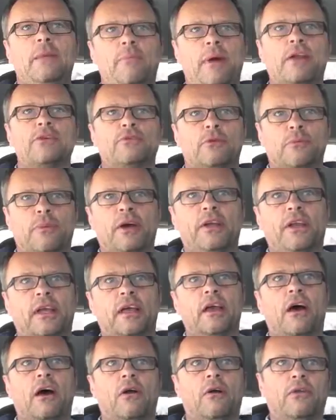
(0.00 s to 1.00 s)
petrol burning
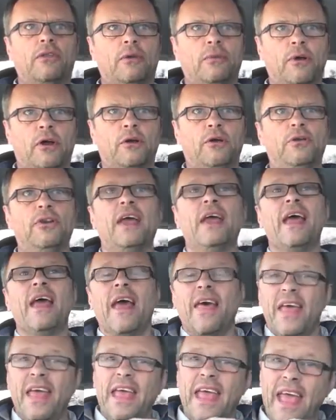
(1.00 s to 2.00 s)
car on the road
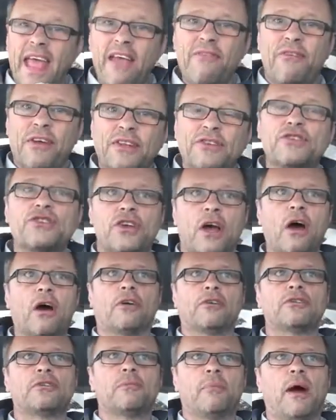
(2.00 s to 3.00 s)
if it's
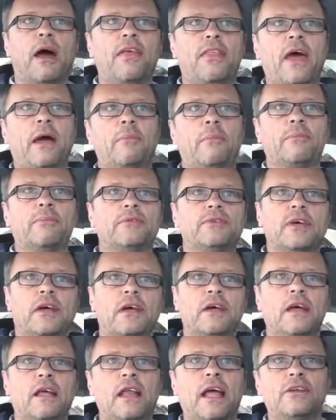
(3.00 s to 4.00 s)
charged by that
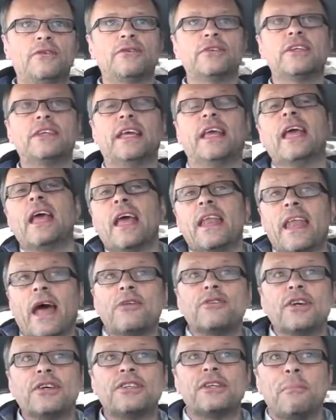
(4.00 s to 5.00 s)
electricity. Now
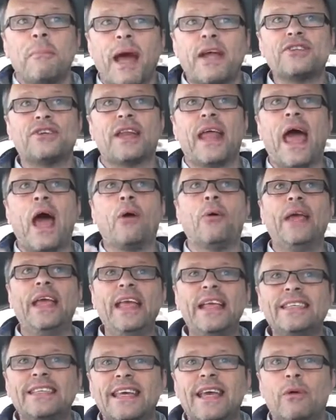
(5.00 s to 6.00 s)
just imagine how
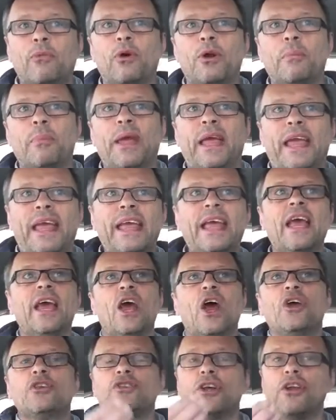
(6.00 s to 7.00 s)
easy it would be
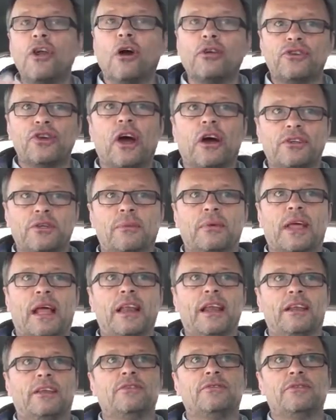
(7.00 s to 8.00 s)
to not charge it with
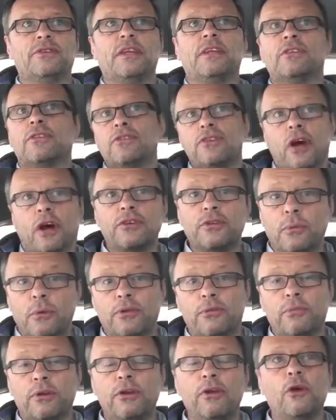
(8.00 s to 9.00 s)
that electricity, to charge it
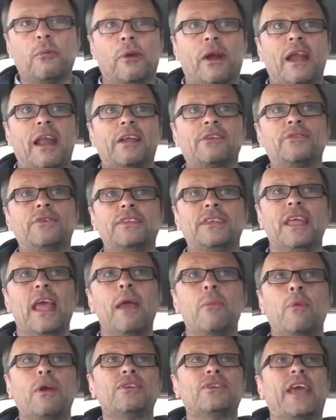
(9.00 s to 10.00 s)
with renewable electricity,
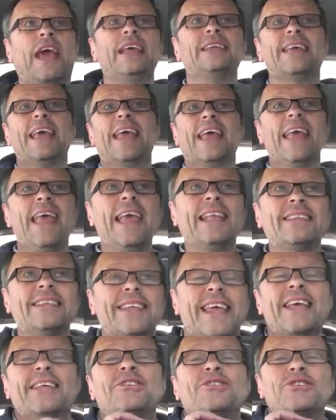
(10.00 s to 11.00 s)
in which case
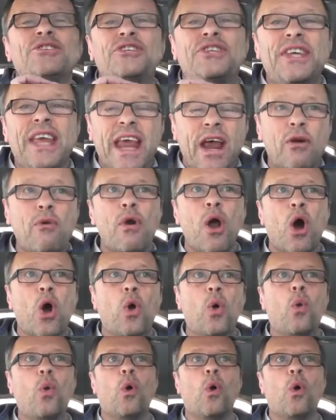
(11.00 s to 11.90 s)
it's 0